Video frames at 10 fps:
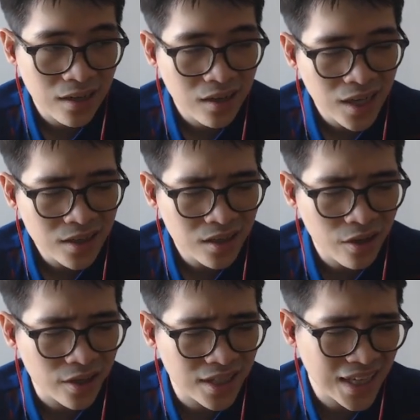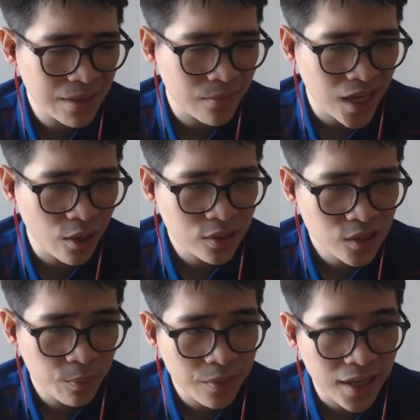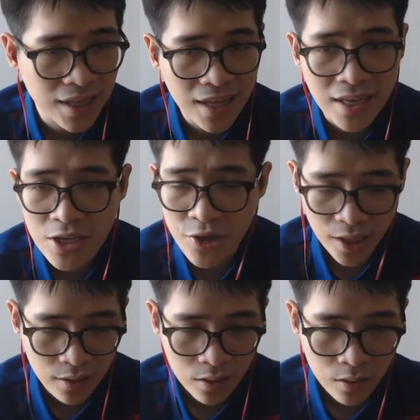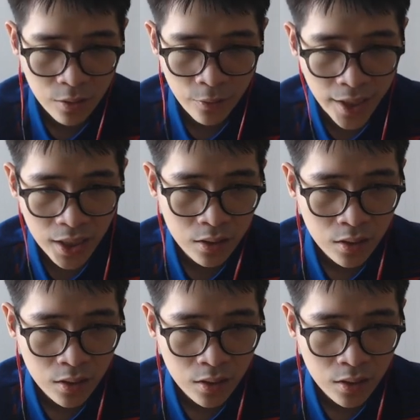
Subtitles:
later on in the game I also play king h8, right?